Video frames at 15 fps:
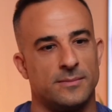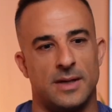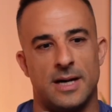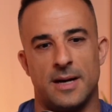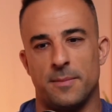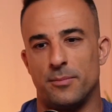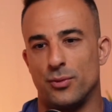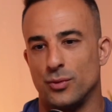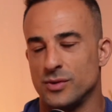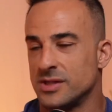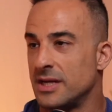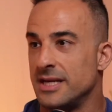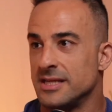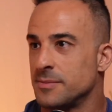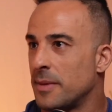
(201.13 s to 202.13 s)
Bruce
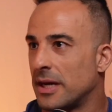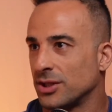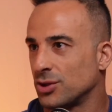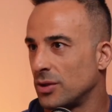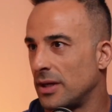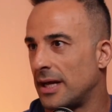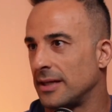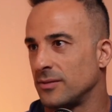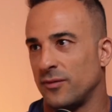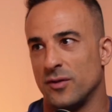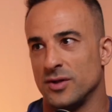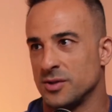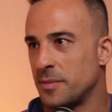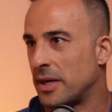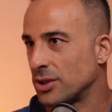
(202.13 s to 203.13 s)
Lee's
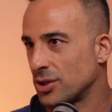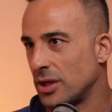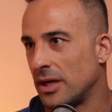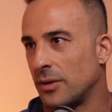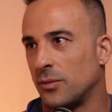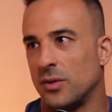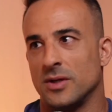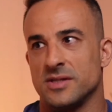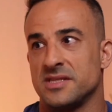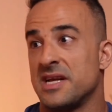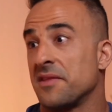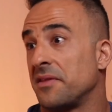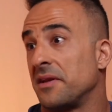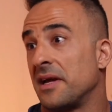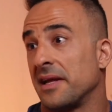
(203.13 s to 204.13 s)
first martial art was.
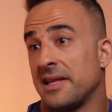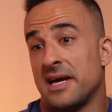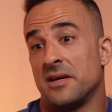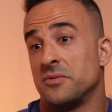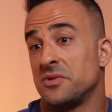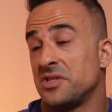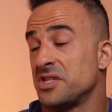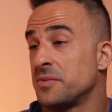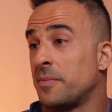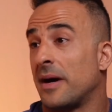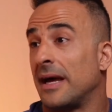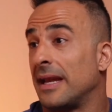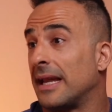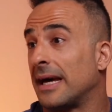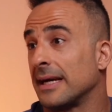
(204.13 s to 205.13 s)
Nothing like that. It was just by
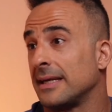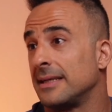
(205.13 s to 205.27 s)
luck.